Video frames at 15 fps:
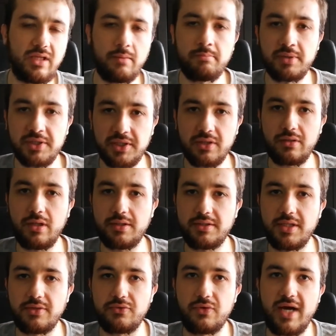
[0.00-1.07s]
particularly
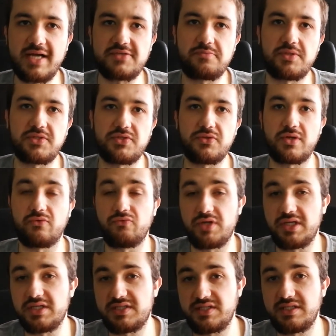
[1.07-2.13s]
the two husbands. You can
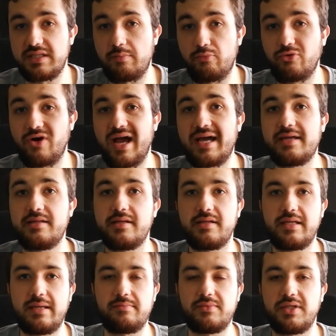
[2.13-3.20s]
really see the pride in
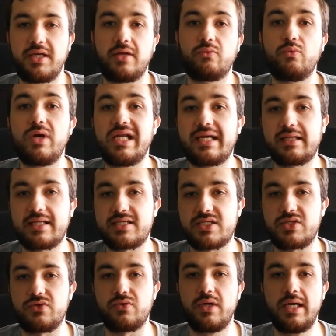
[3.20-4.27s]
them, the unwillingness
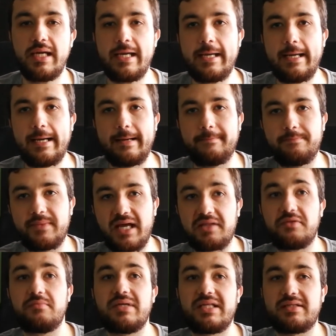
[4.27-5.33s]
to
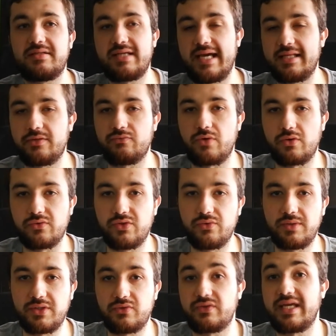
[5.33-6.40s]
admit any
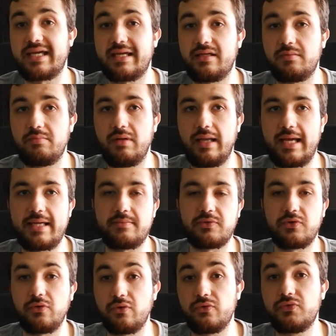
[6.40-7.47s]
wrongdoing, to take any blame,
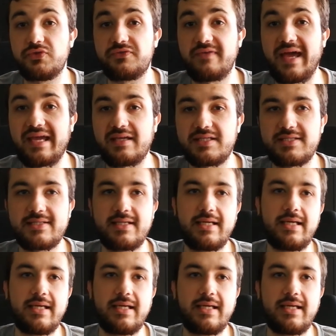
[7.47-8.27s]
to lose face.